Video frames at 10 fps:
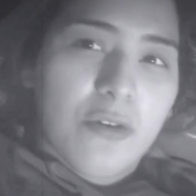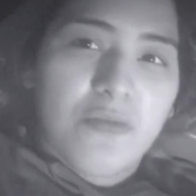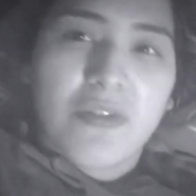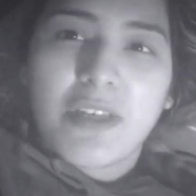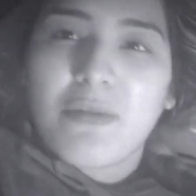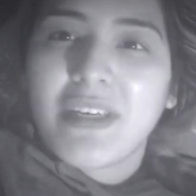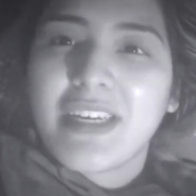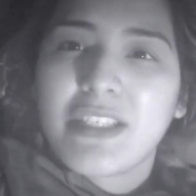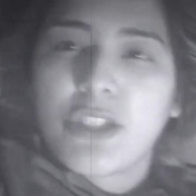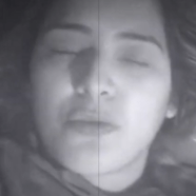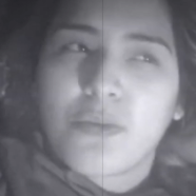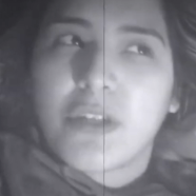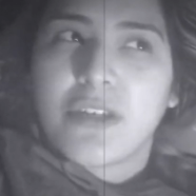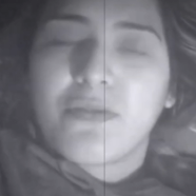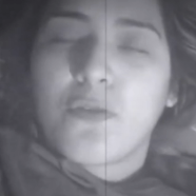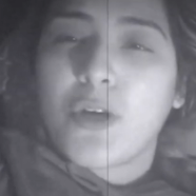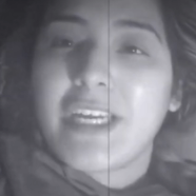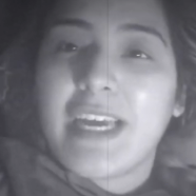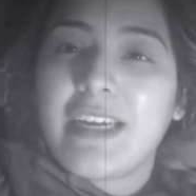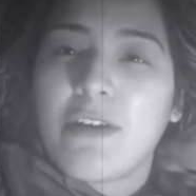Hopefully we get to uh,
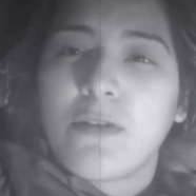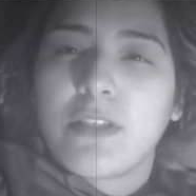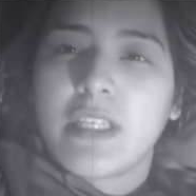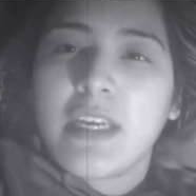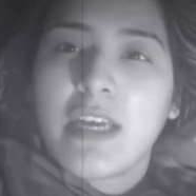48 hours